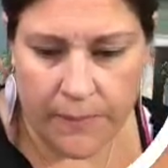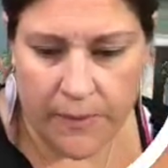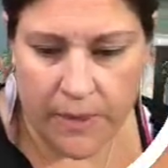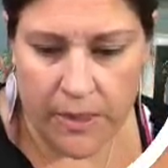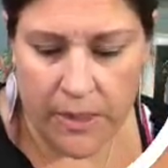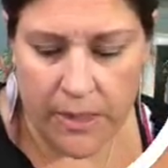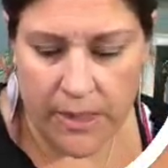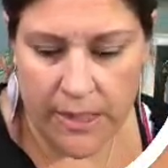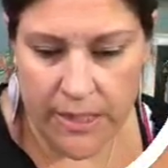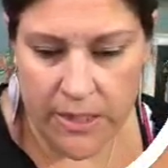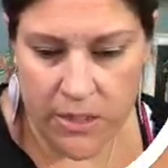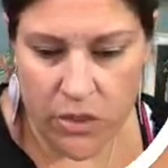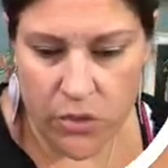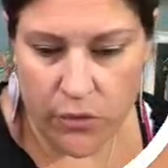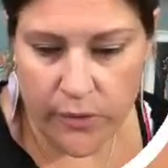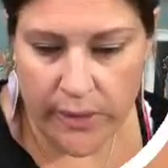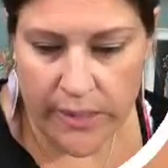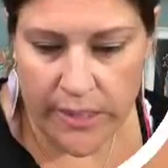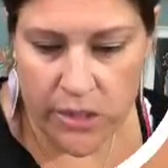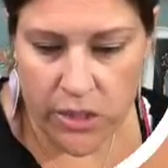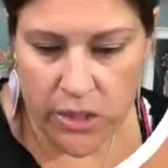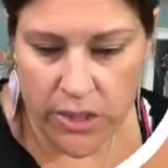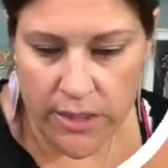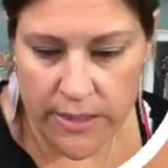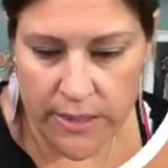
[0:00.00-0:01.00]
Goodness
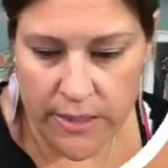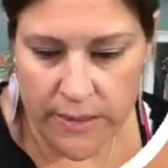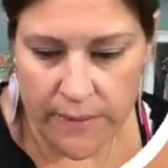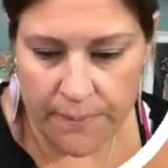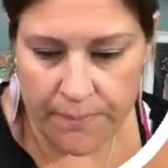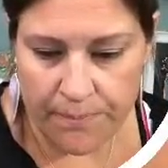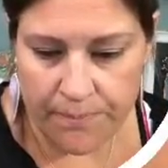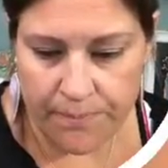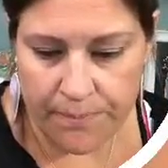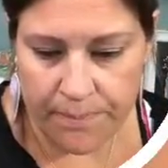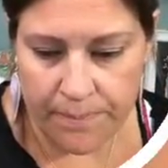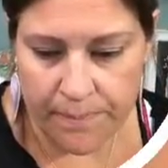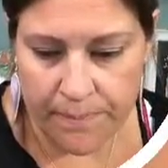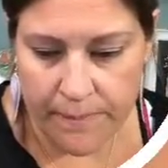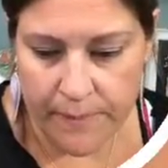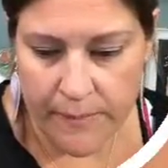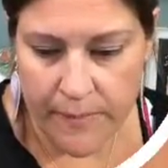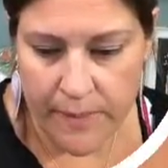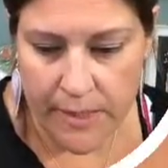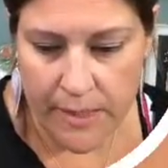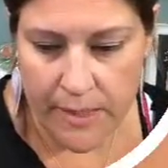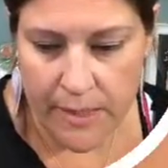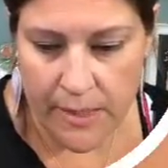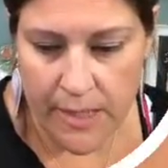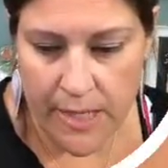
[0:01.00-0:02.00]
gracious.
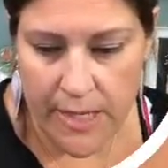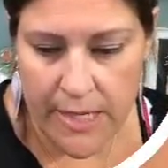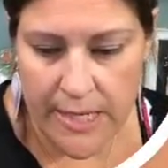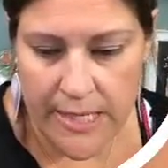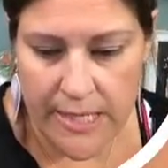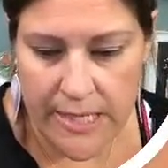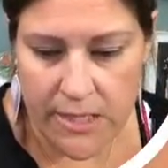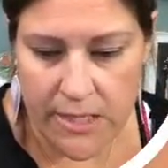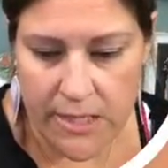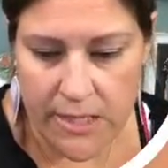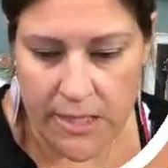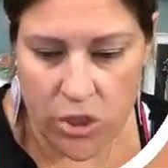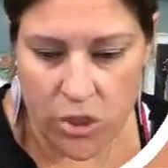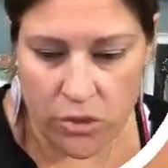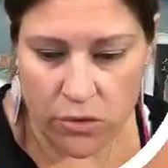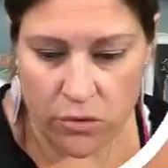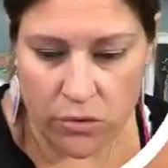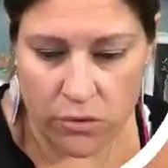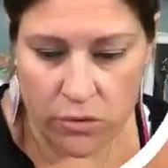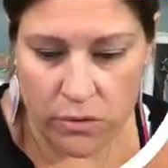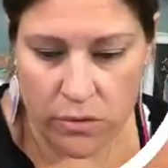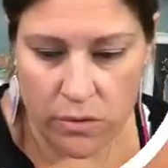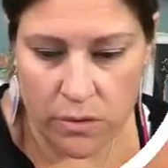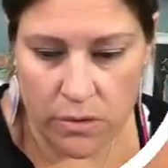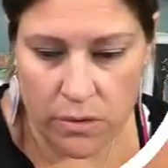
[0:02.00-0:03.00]
I need to
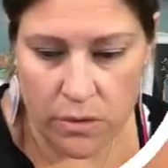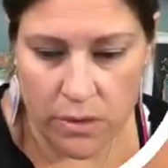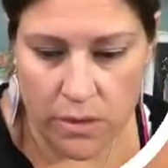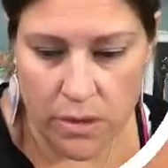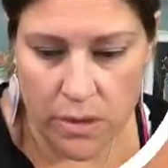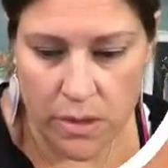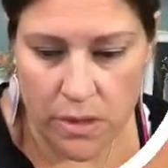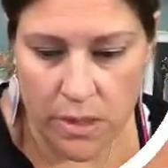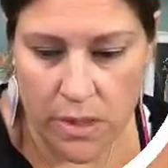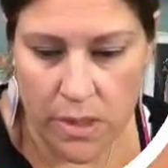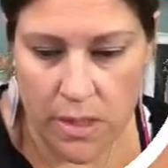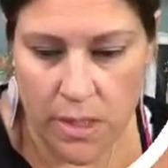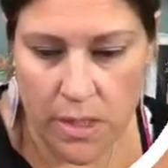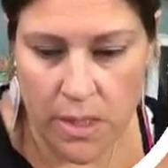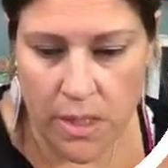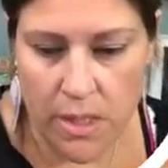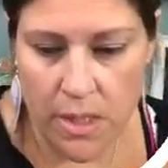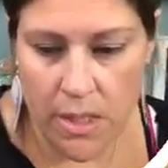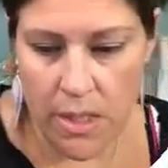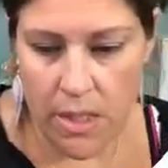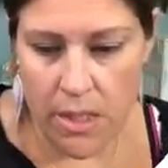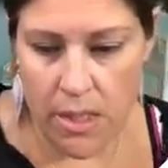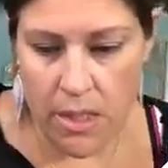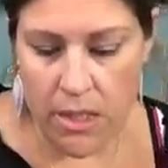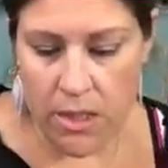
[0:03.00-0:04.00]

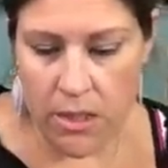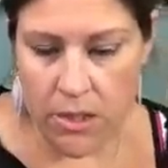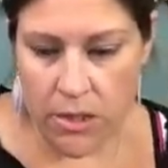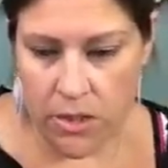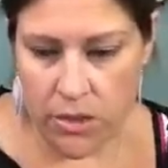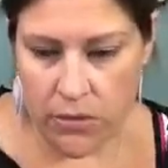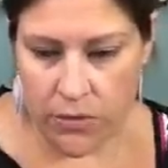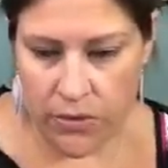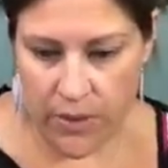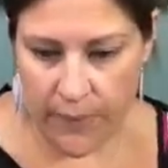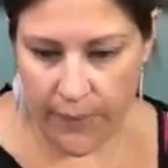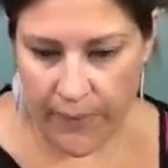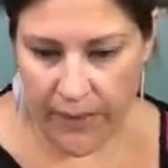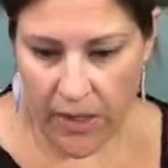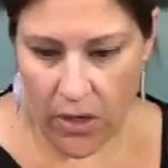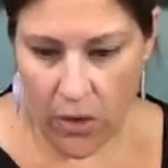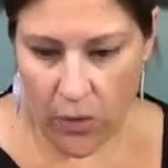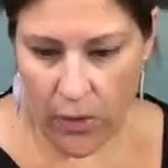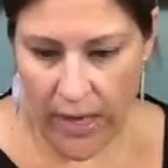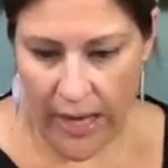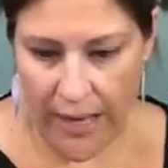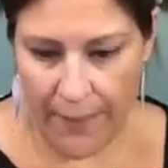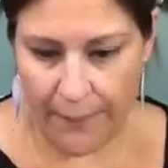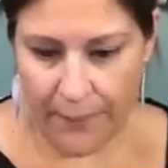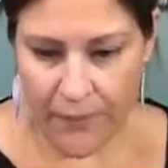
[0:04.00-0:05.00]
do something.
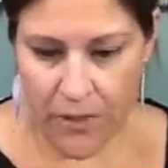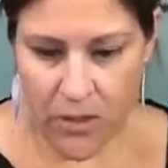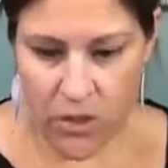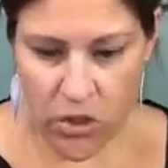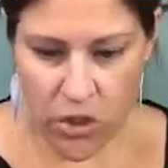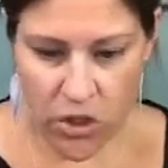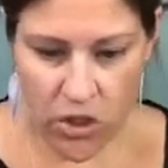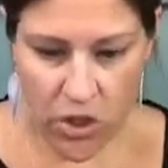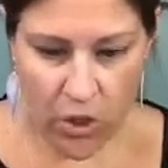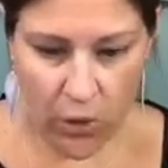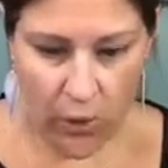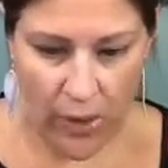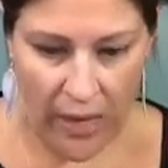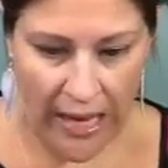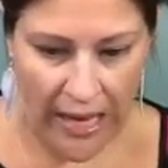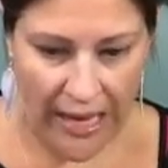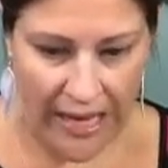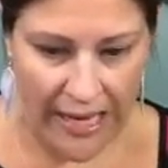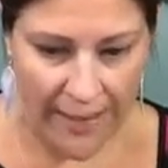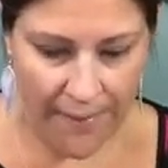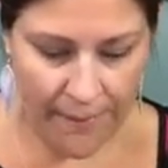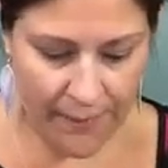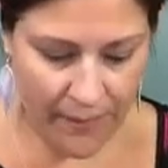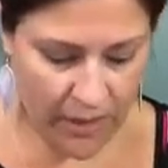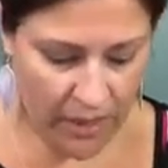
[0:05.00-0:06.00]
Okay, so I
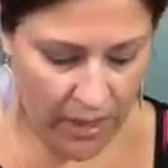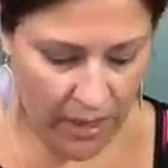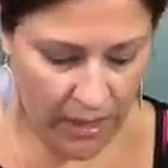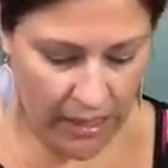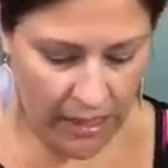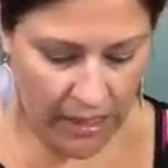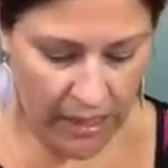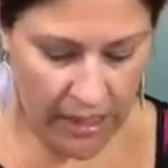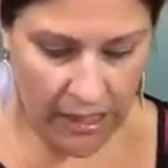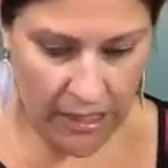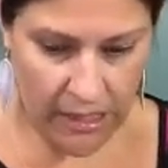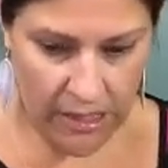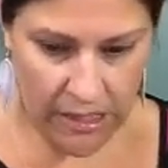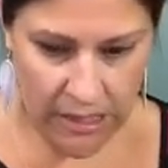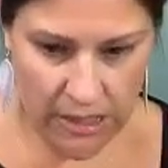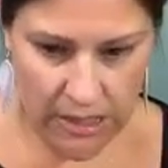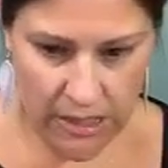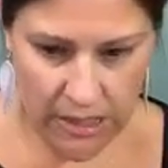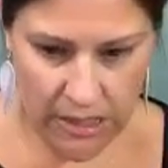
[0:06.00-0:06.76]
am gonna,